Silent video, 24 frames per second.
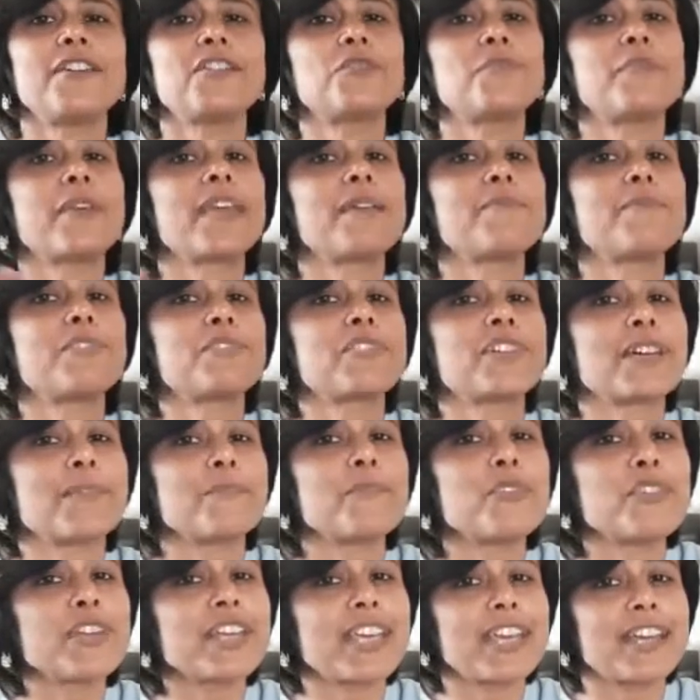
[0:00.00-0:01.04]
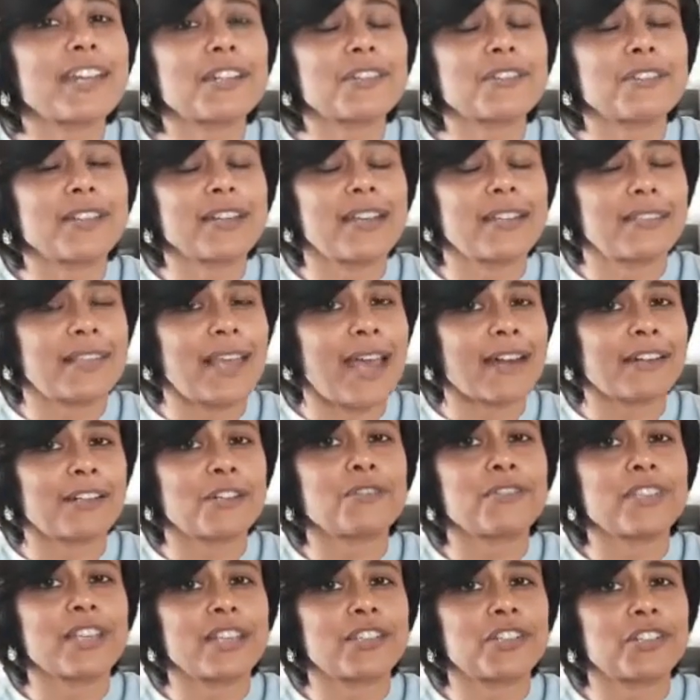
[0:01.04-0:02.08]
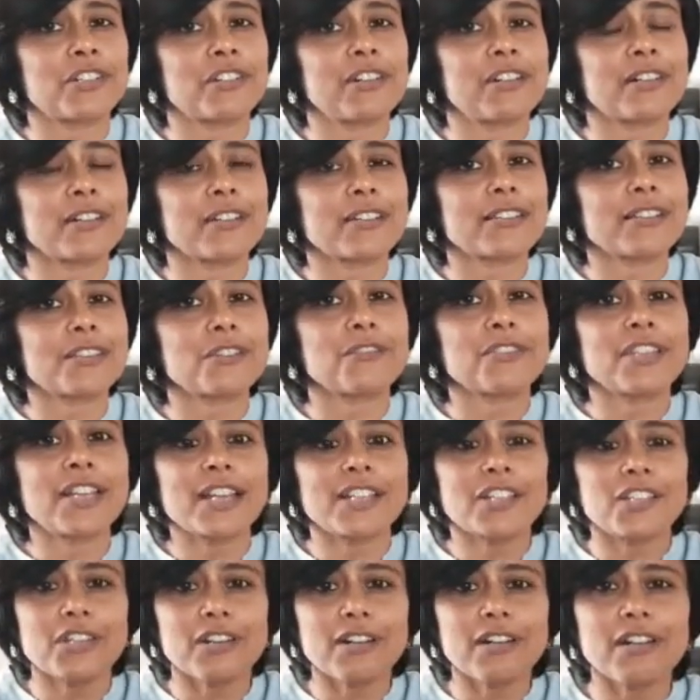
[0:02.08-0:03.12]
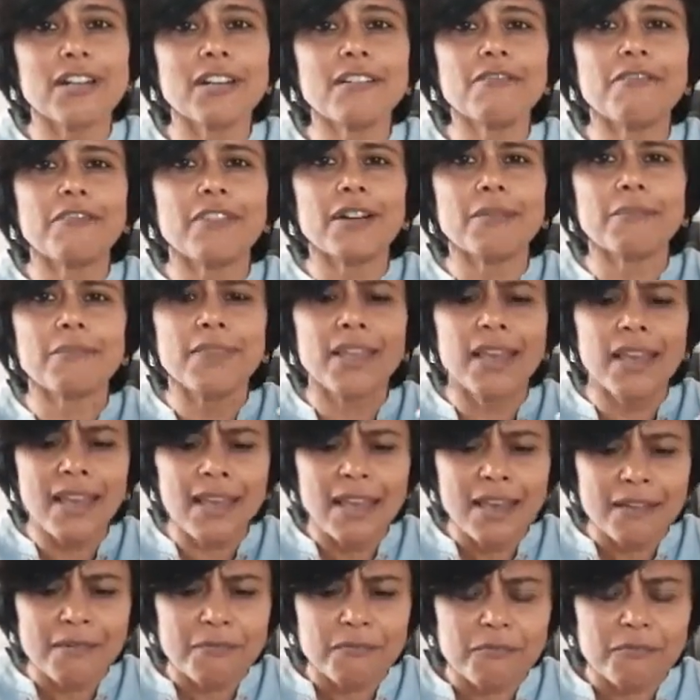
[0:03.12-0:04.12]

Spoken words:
to be able to communicate that to their children, so that children from